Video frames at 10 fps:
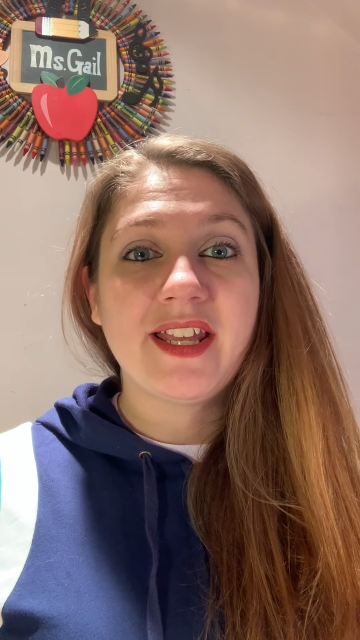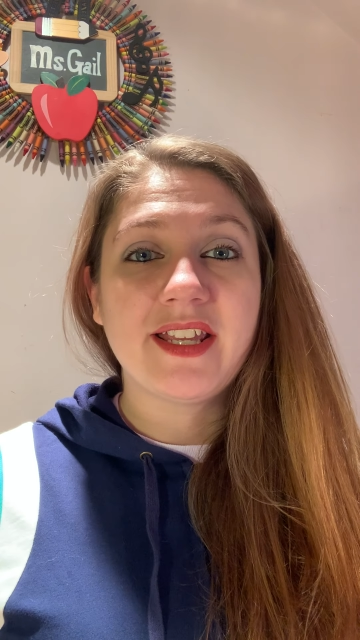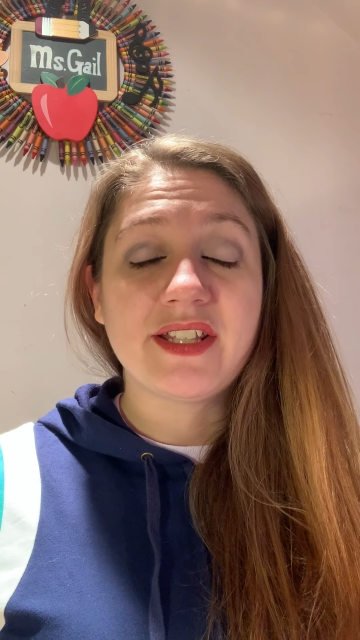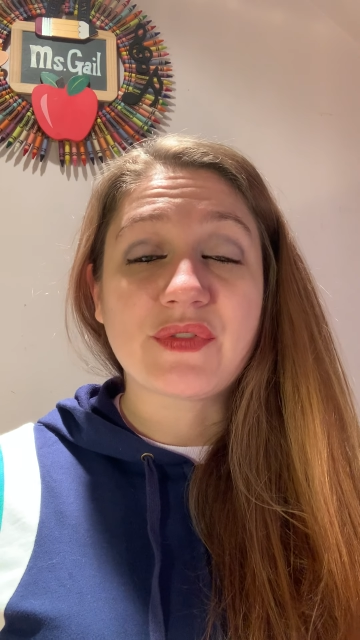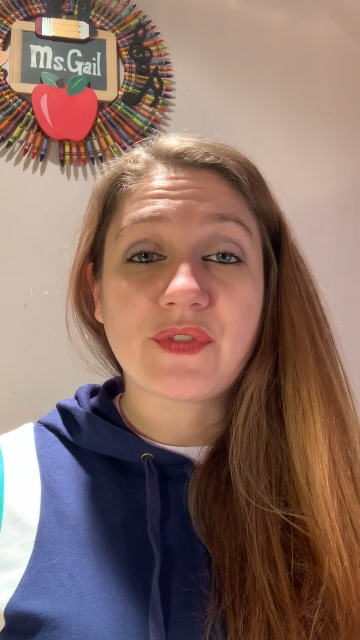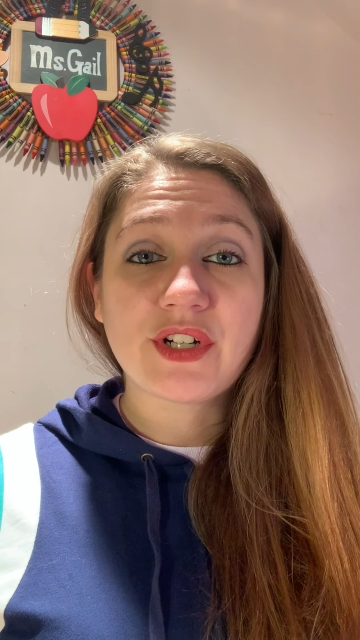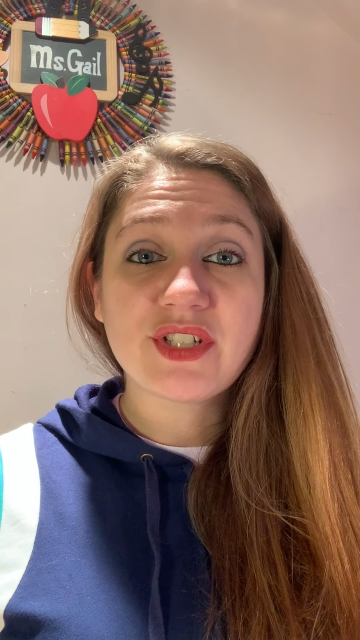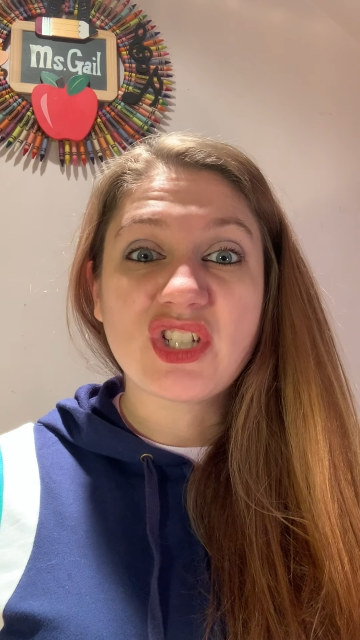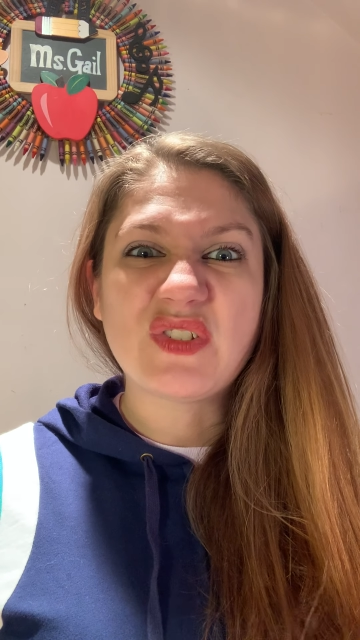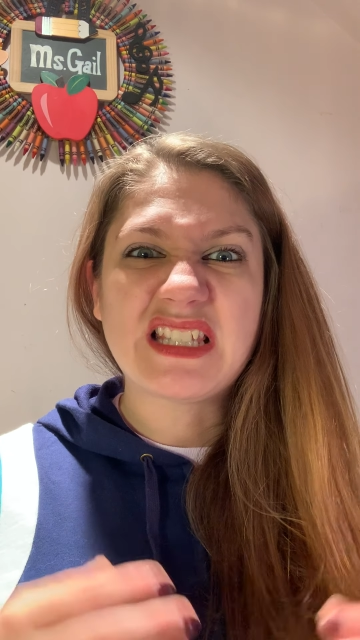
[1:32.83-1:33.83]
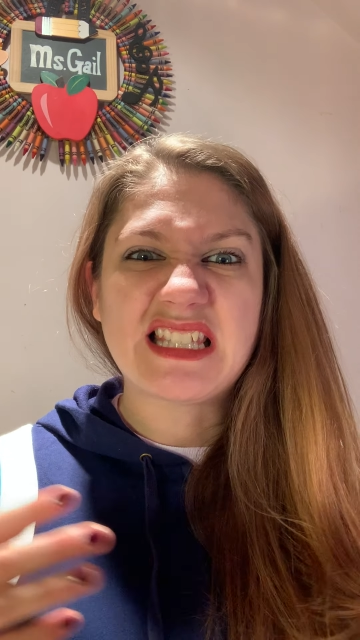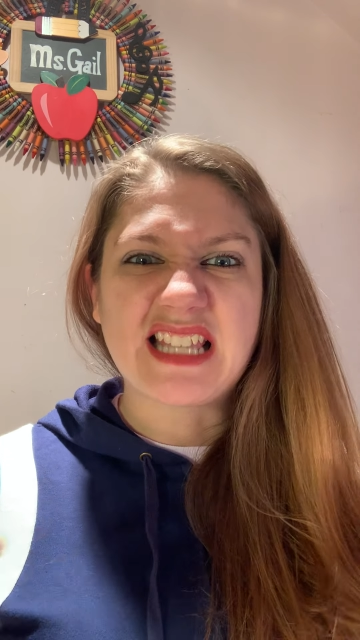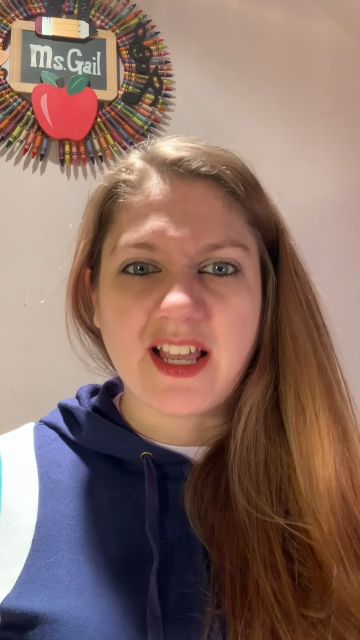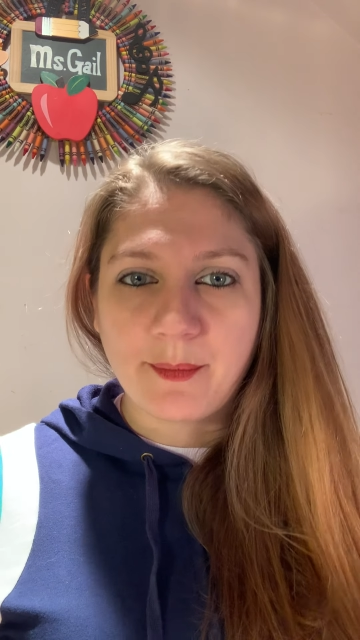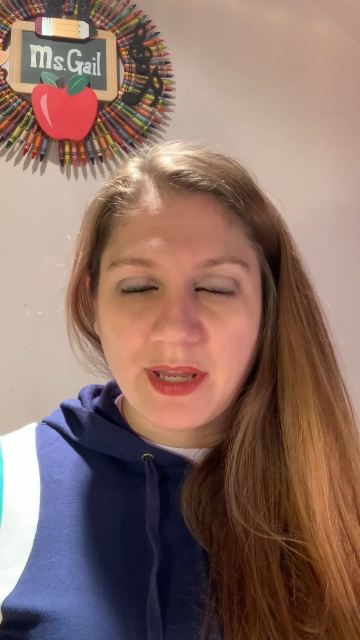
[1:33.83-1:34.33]
is first to
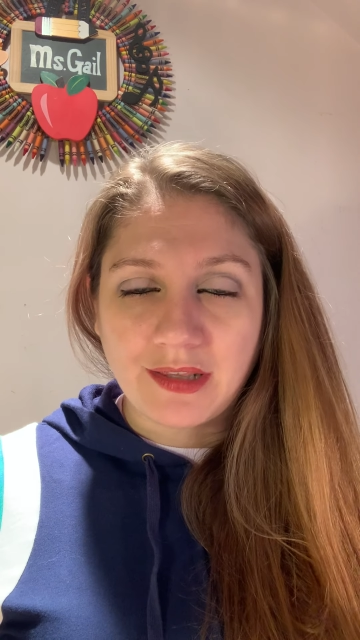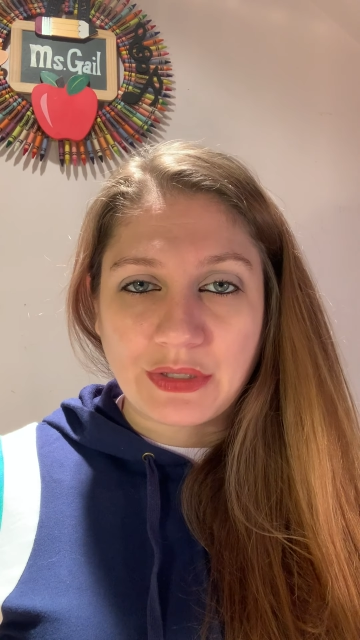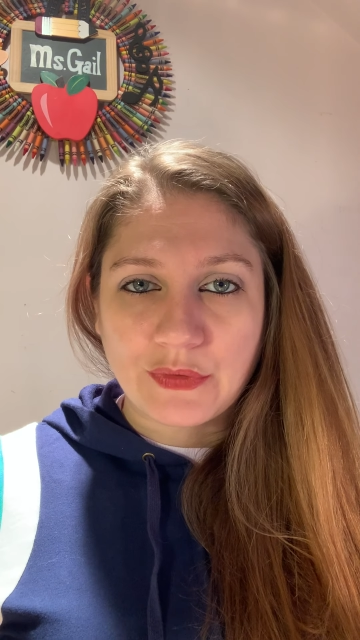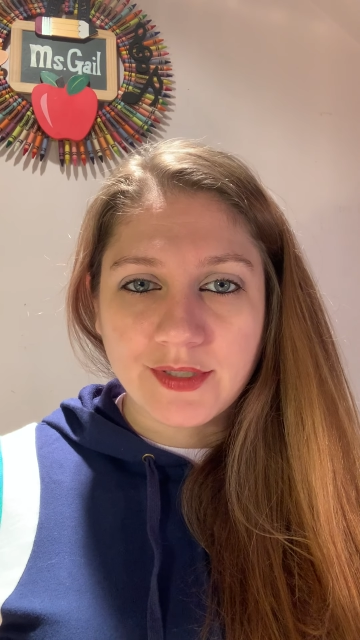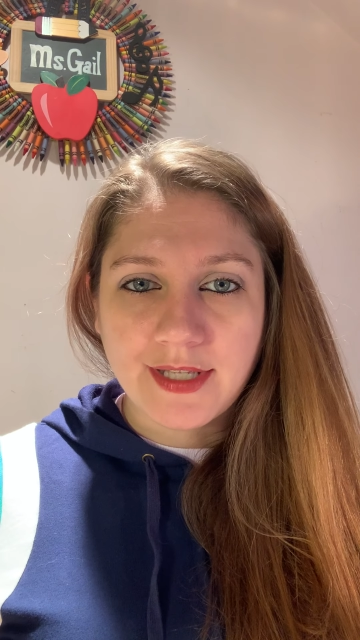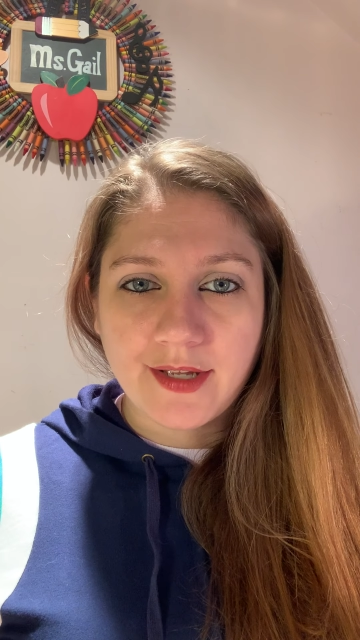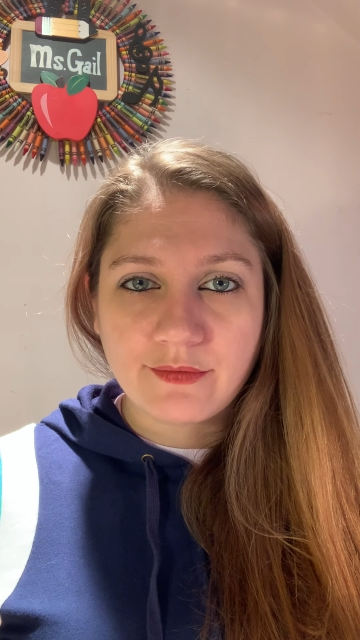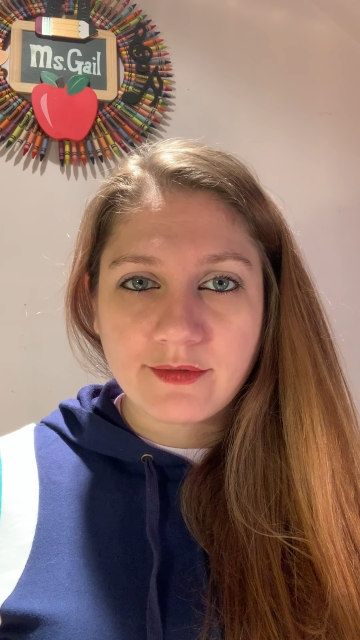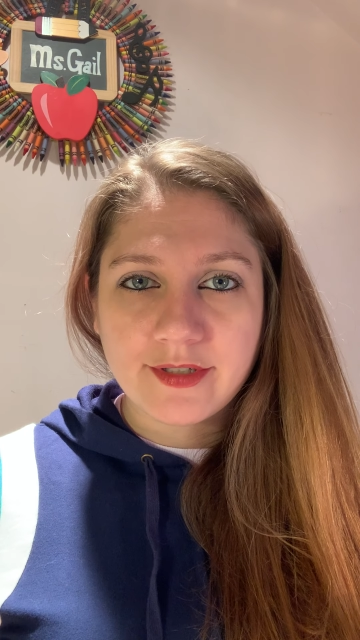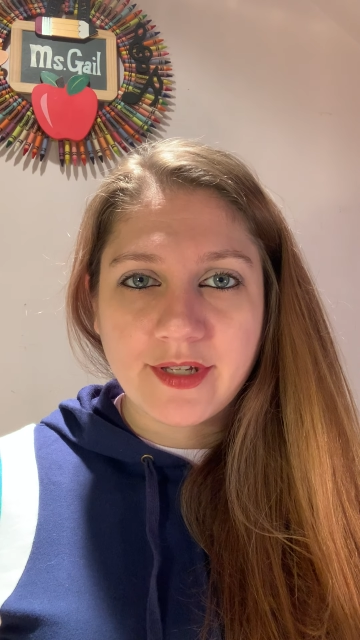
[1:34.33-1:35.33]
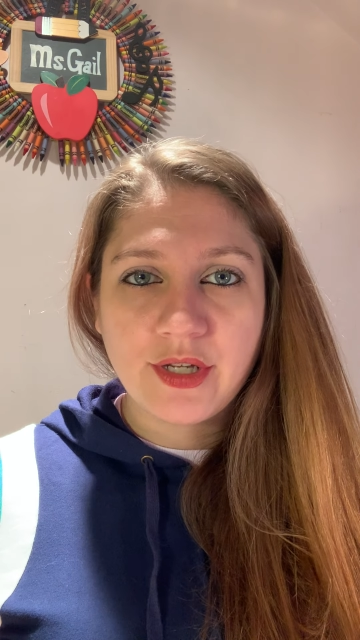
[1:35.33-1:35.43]
segment those sounds.